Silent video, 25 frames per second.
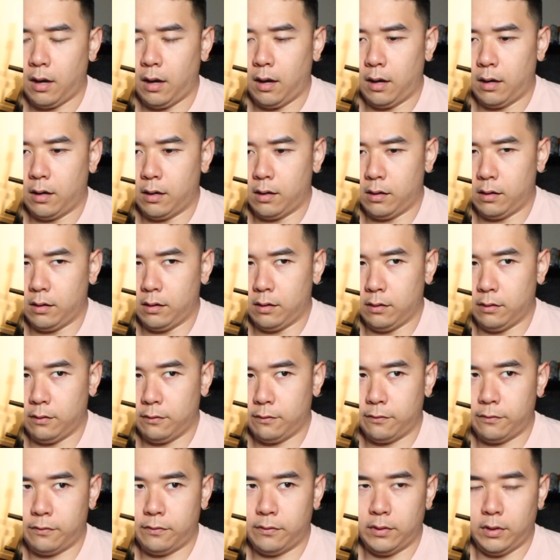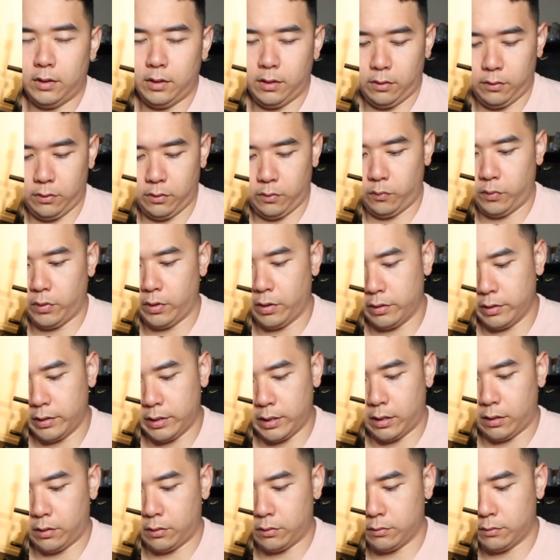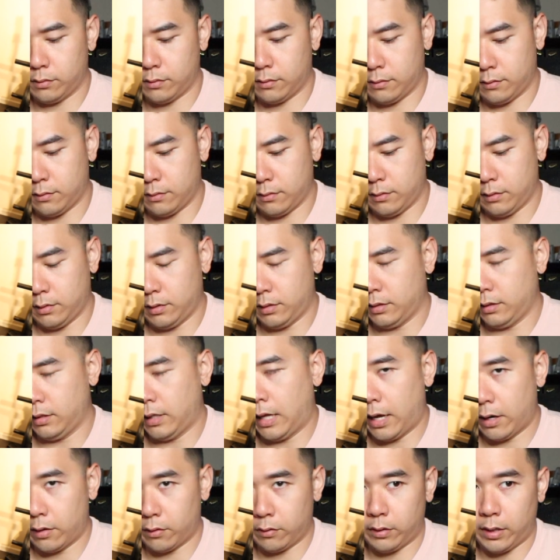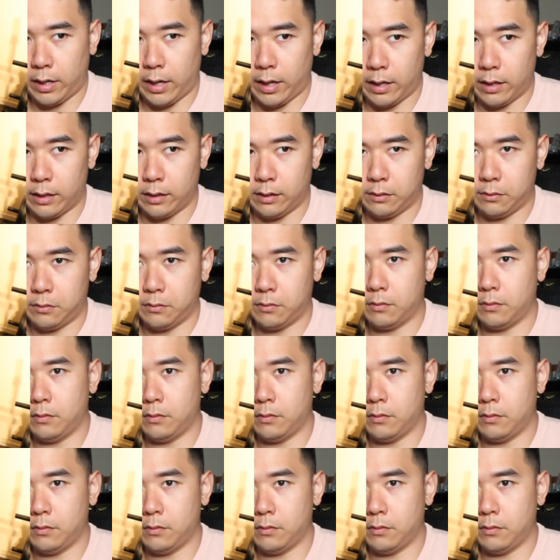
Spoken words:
of the rear delt, the lateral head,